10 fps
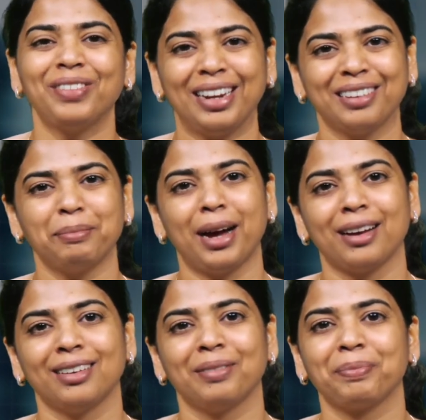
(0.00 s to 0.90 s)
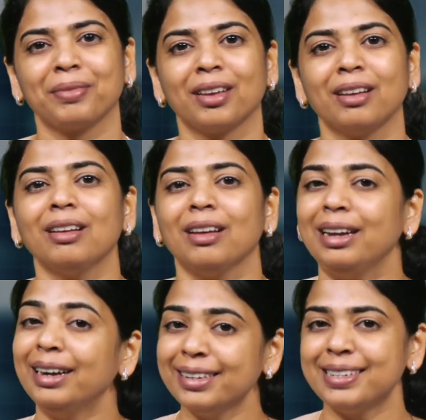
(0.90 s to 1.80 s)
welcome back.
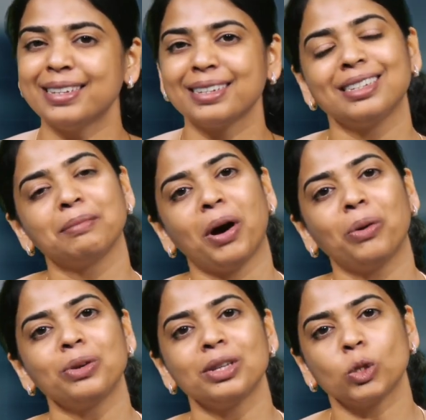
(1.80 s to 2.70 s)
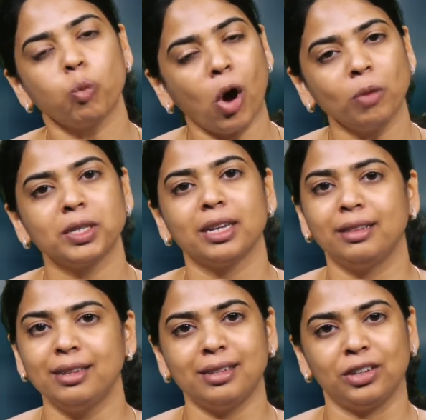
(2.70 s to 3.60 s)
Let us discuss about swaps in
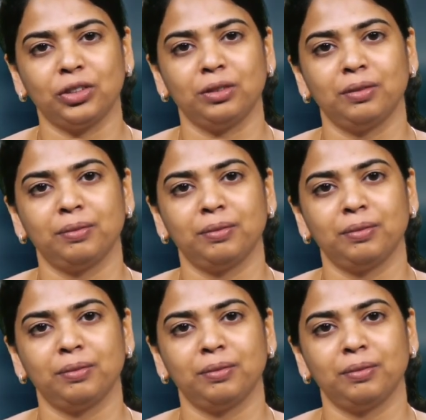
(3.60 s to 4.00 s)
this session.